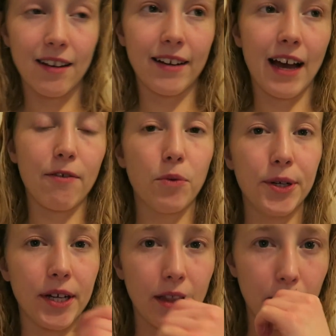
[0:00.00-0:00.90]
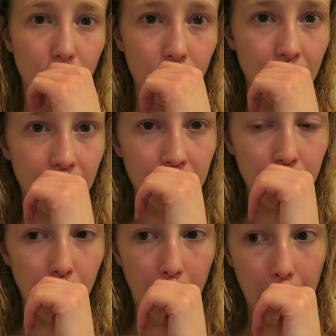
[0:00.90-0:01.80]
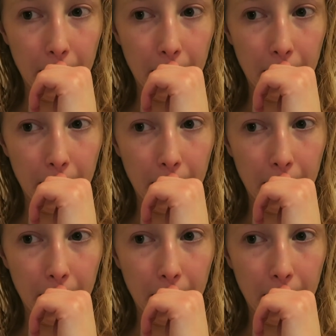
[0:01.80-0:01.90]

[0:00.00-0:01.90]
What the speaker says: I have work in the morning, but